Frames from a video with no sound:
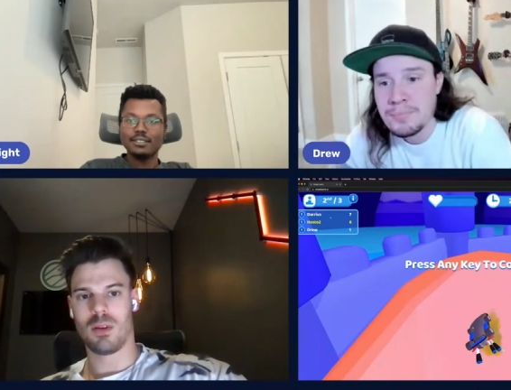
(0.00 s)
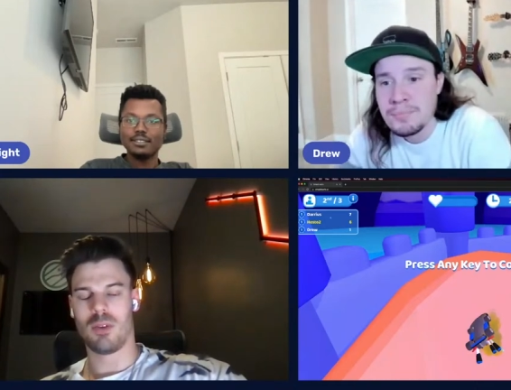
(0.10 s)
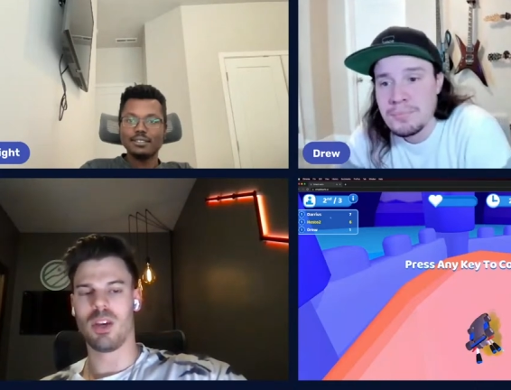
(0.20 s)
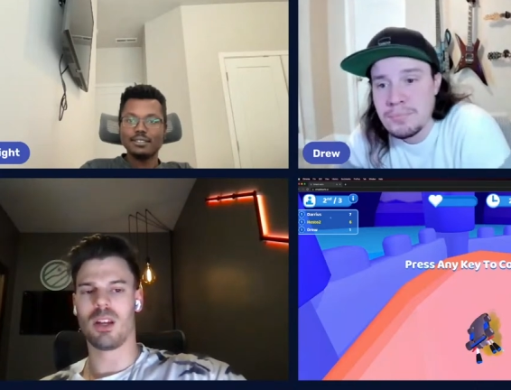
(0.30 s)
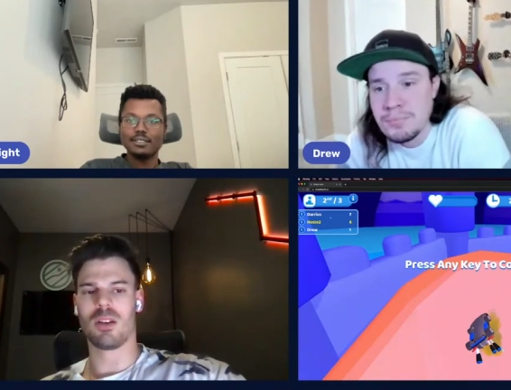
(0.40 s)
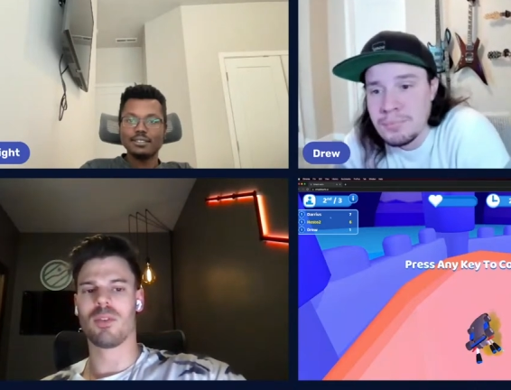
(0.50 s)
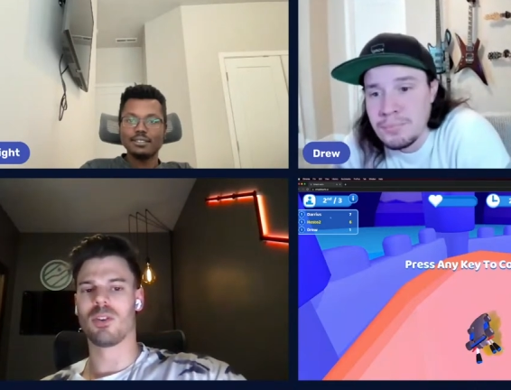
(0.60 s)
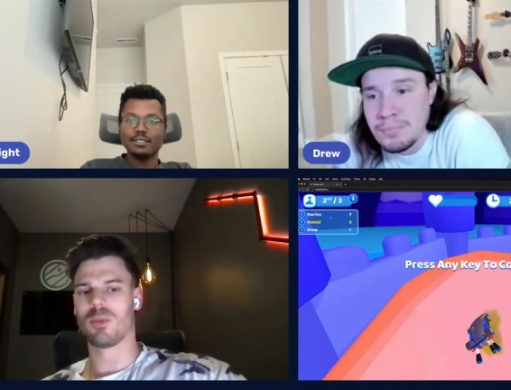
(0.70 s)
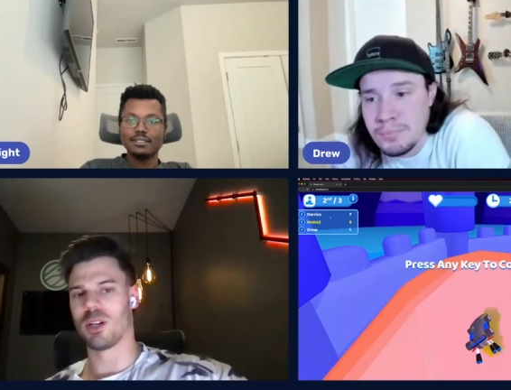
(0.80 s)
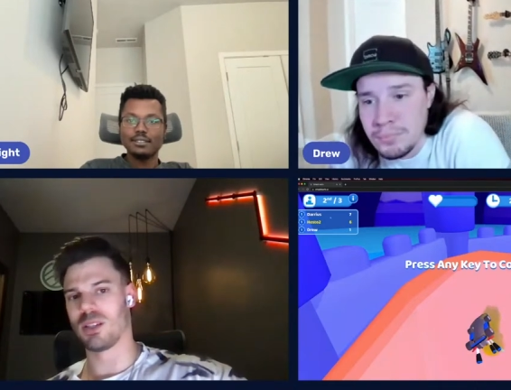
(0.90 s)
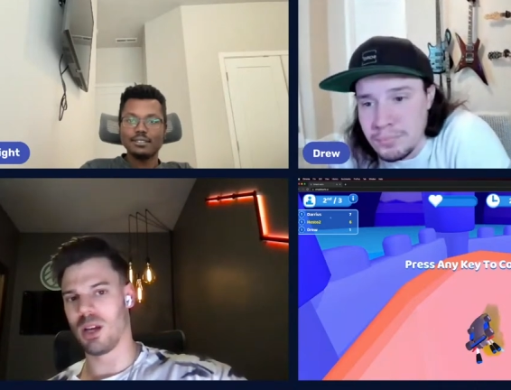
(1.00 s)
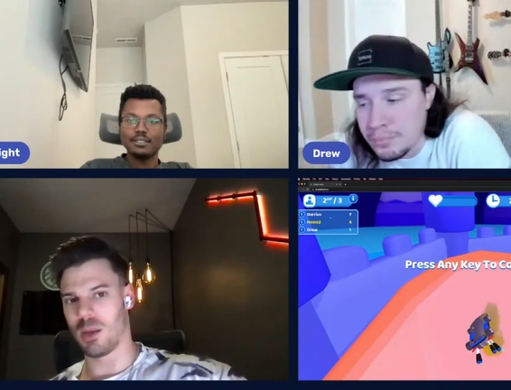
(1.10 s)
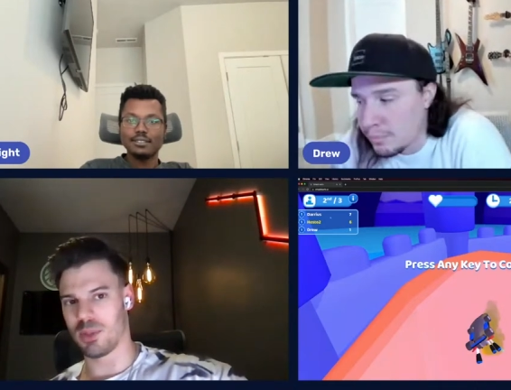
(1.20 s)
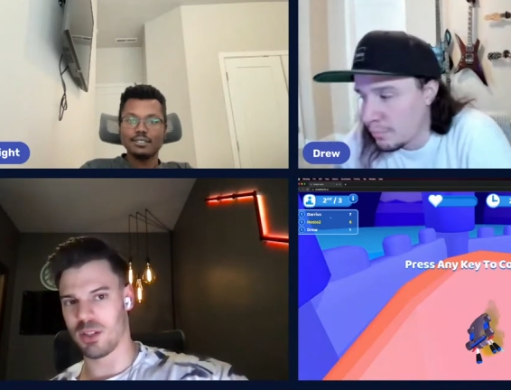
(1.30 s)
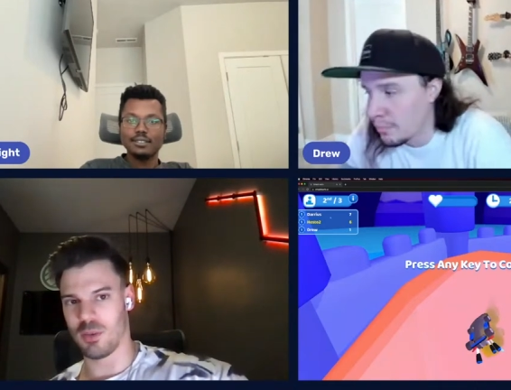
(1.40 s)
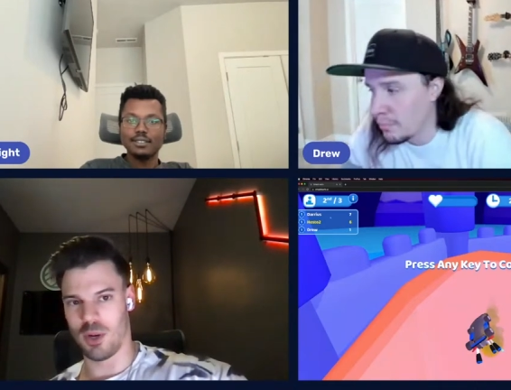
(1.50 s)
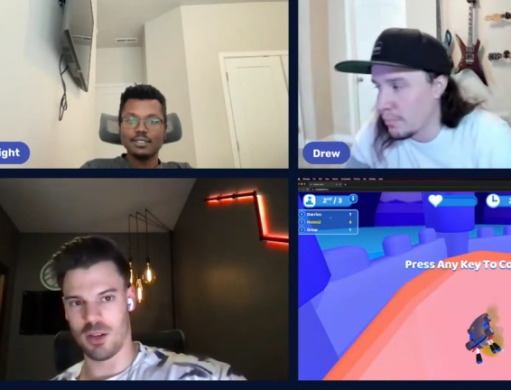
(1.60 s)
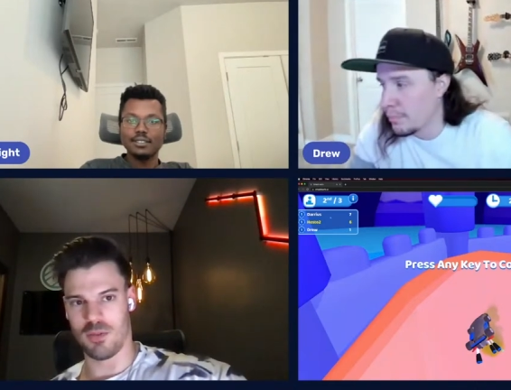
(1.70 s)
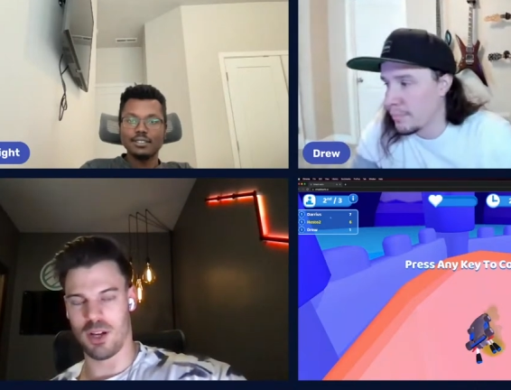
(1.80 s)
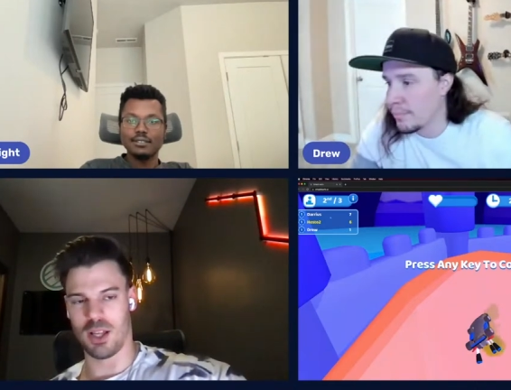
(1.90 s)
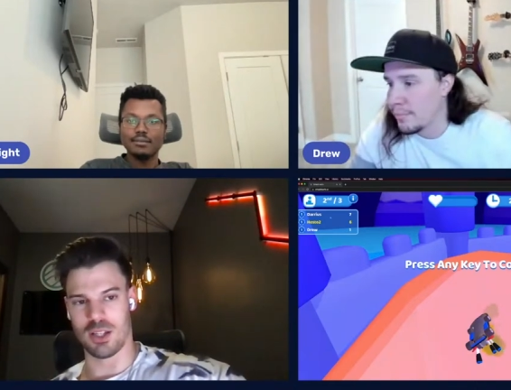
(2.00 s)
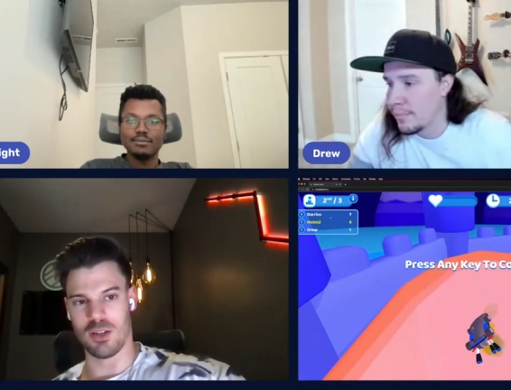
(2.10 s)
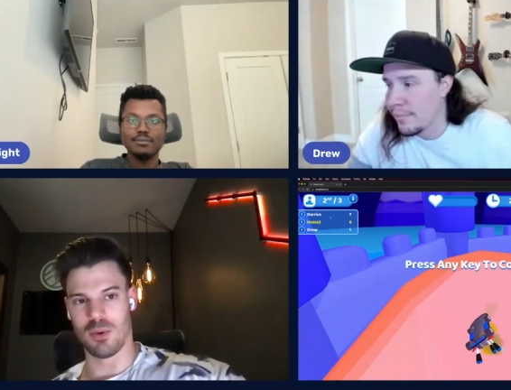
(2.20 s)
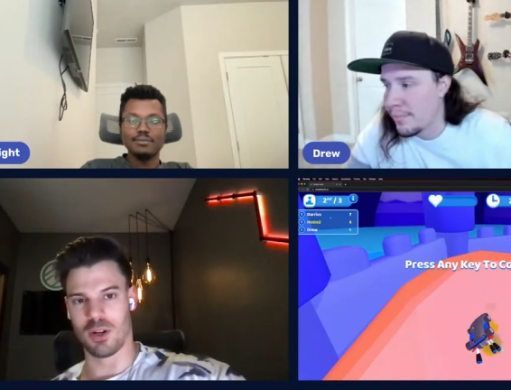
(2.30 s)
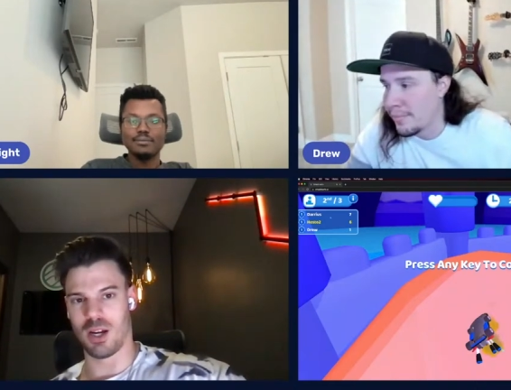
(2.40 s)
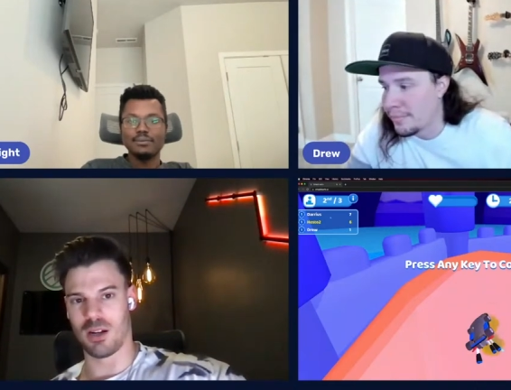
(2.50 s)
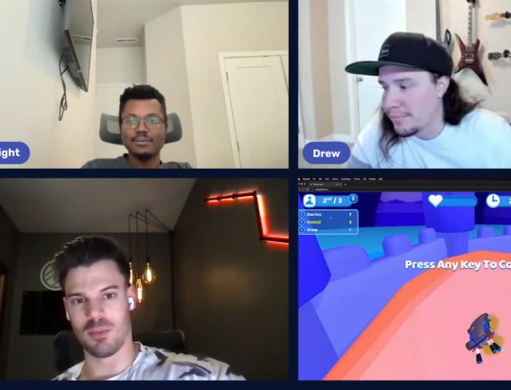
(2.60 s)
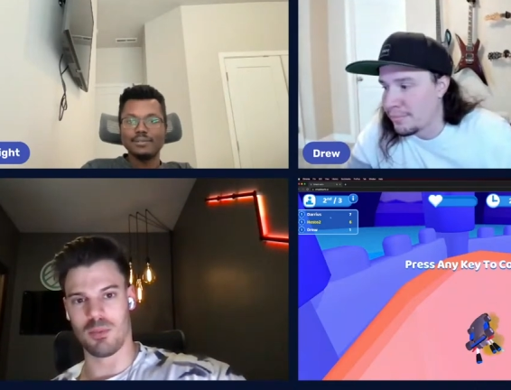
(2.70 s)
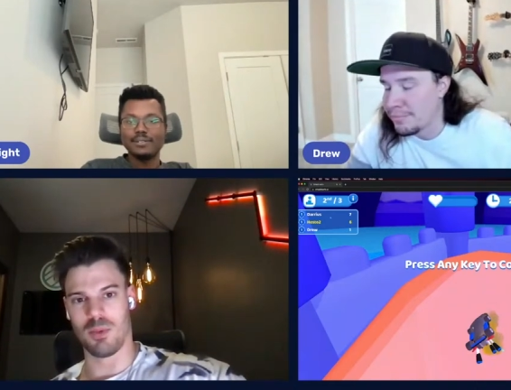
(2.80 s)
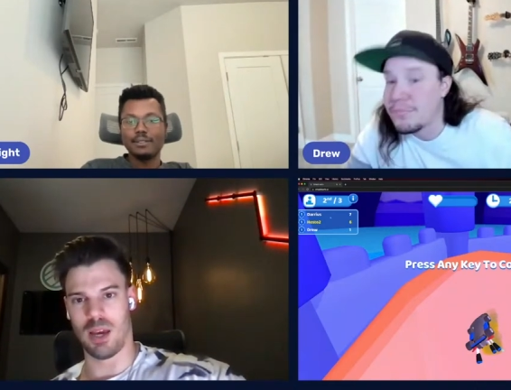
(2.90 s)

Speaker 1: Have you had interviews where it's the opposite, where you felt like you were kind of